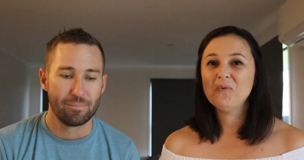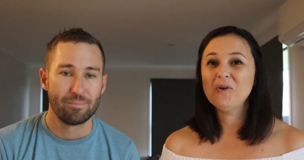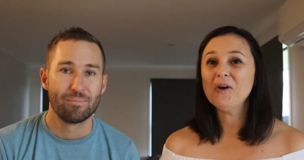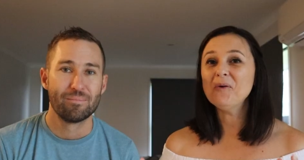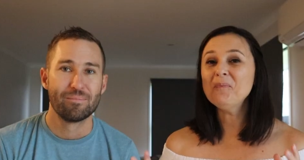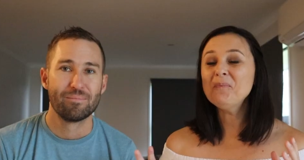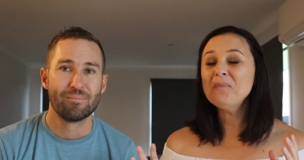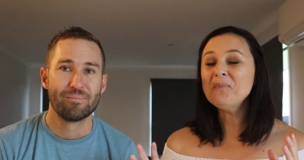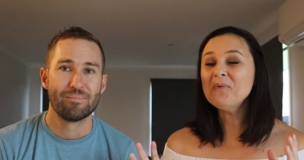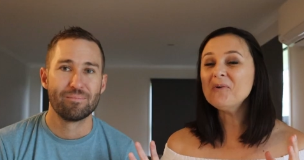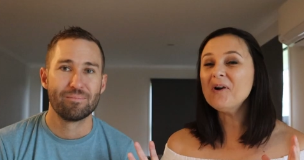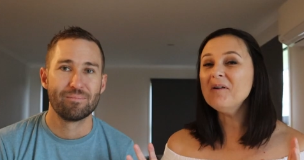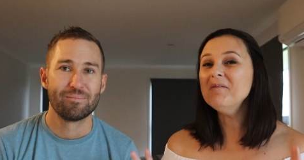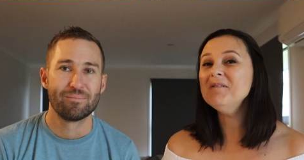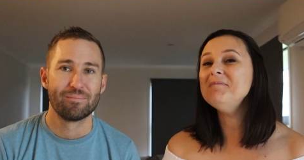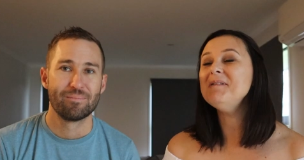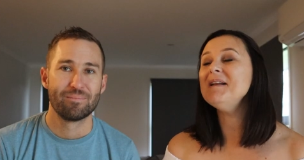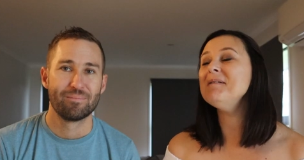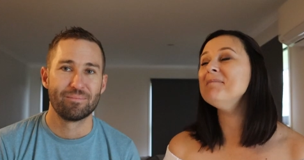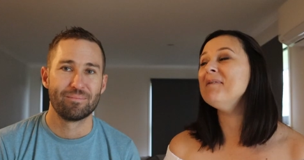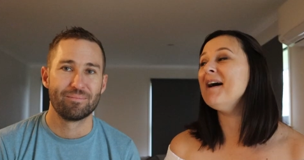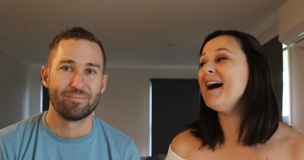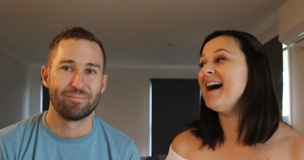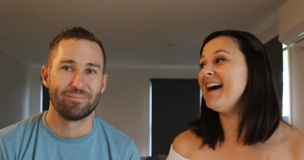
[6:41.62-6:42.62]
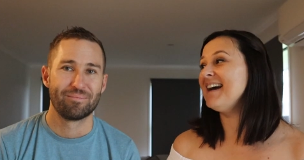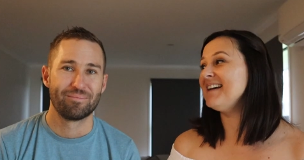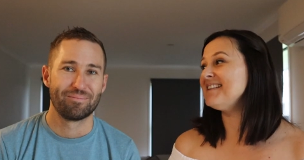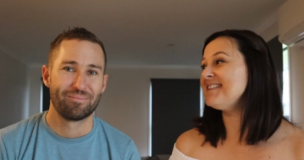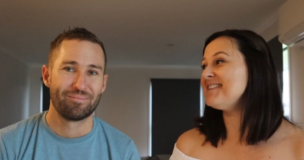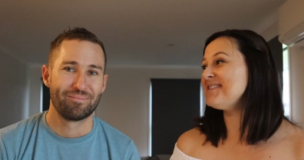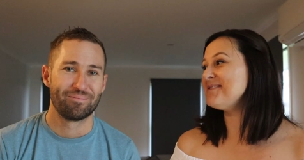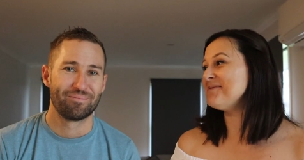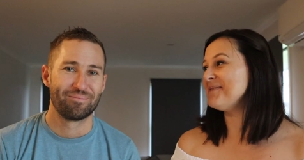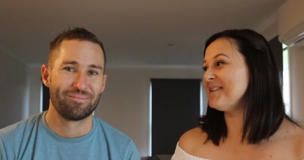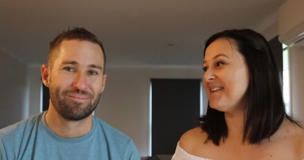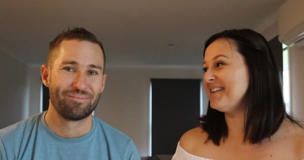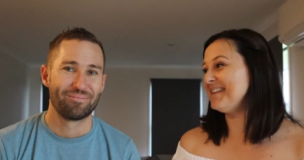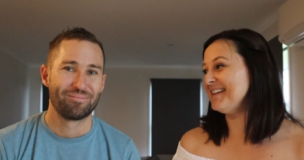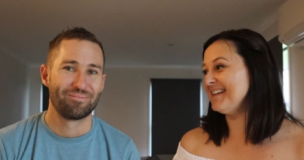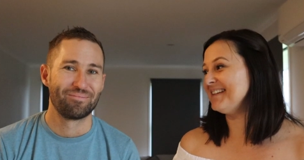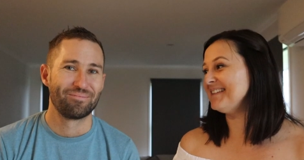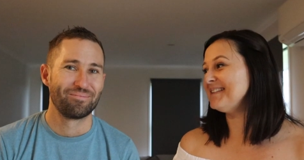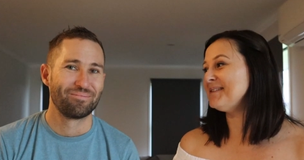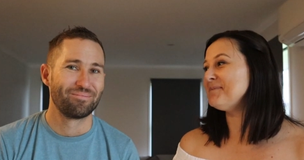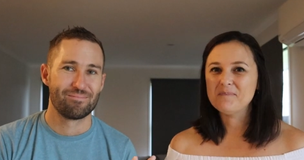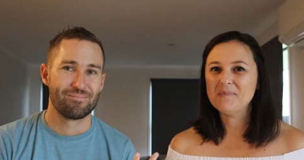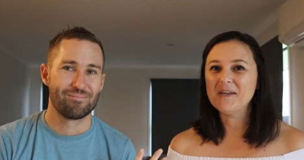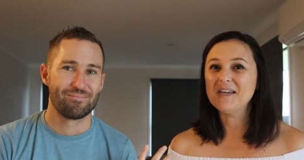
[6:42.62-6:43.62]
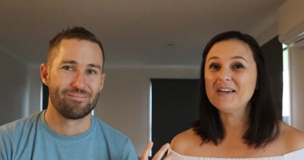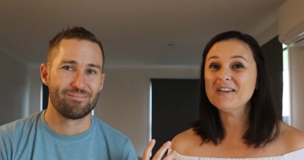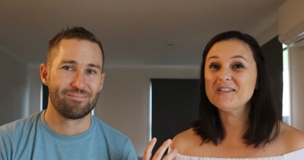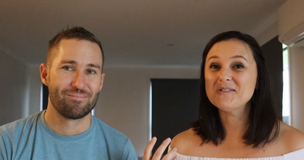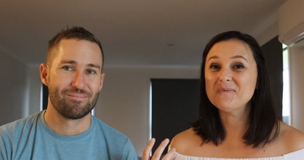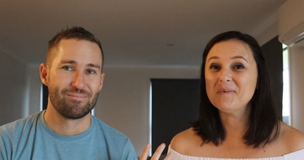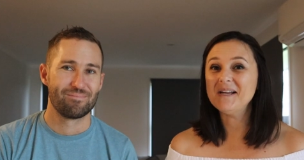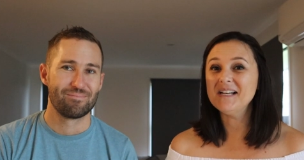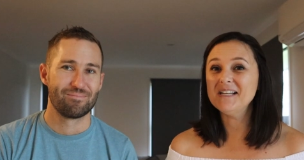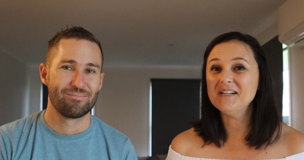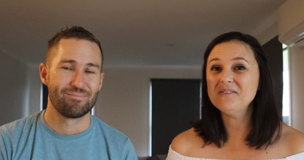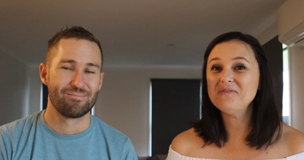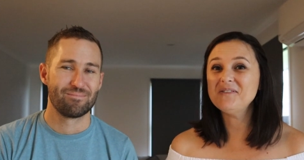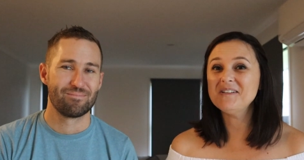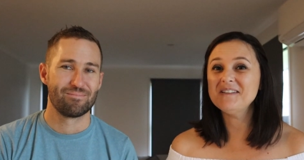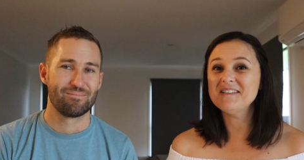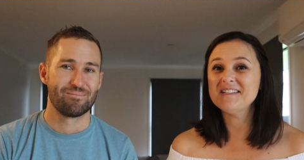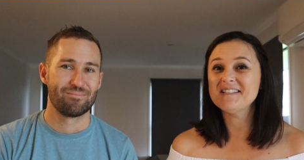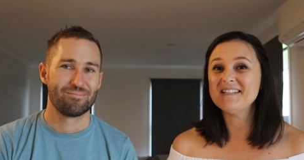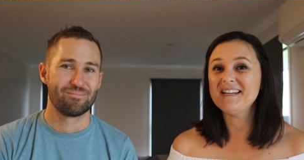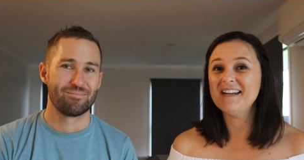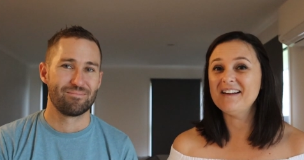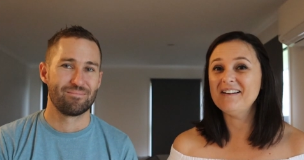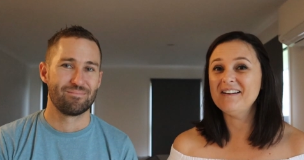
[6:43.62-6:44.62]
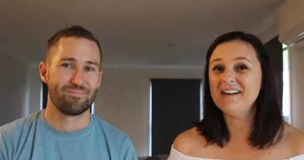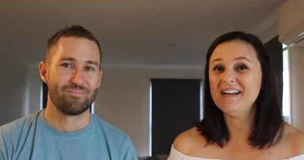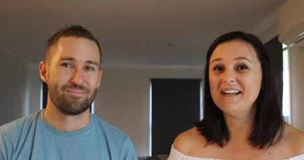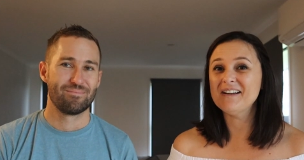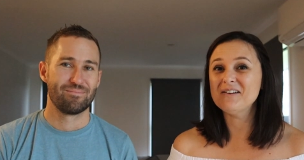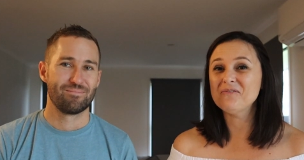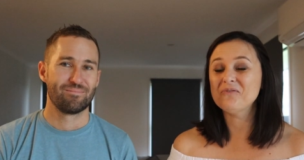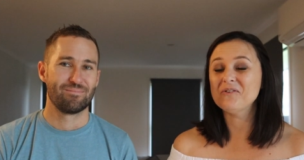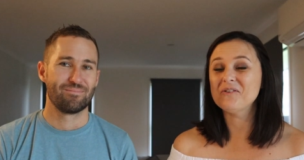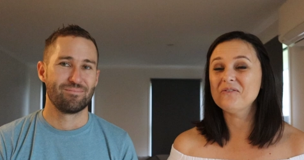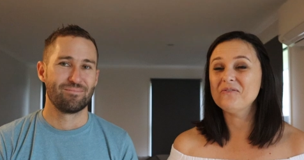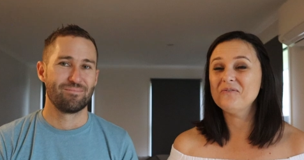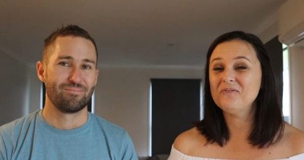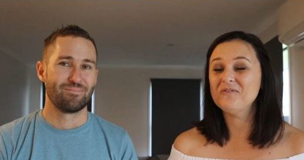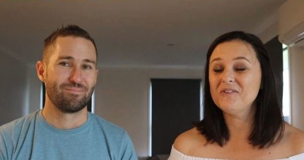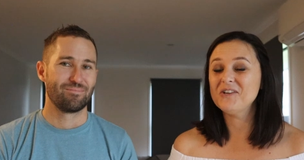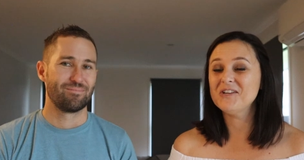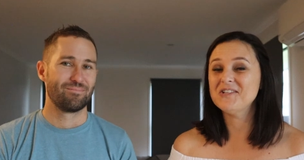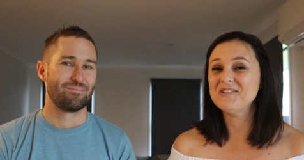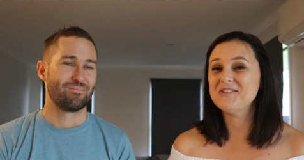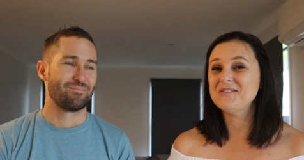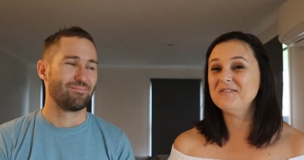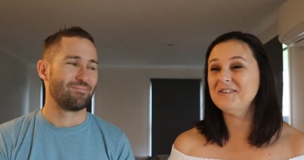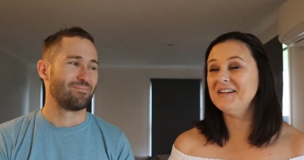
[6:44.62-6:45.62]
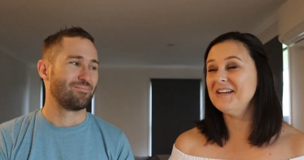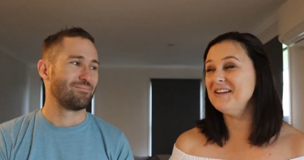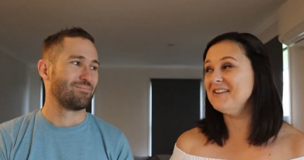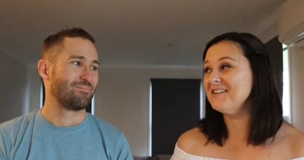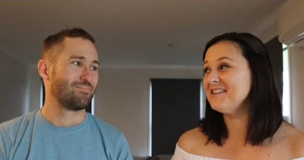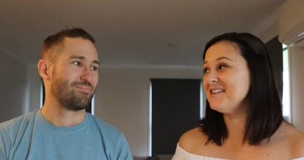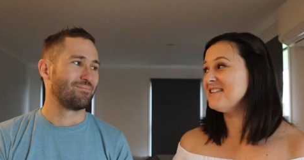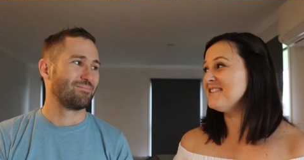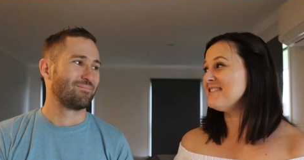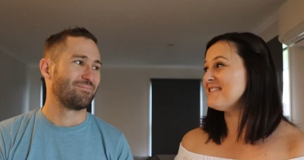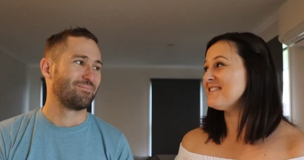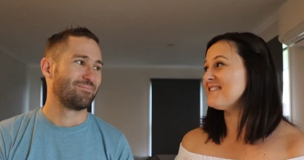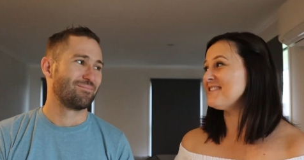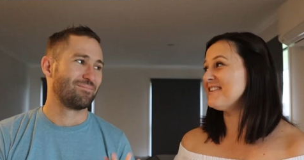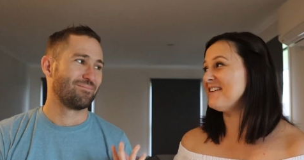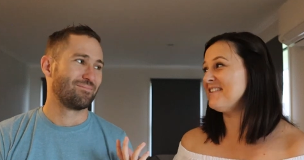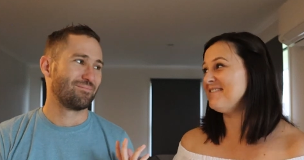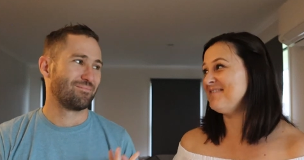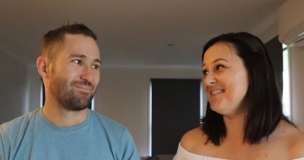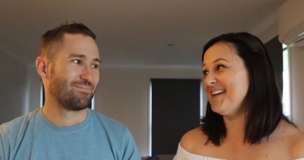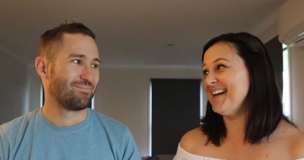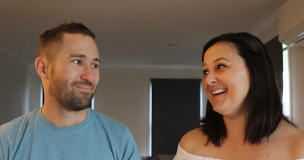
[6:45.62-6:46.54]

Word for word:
Speaker 1: We are probably biased with this because we lived in this area for the first three years of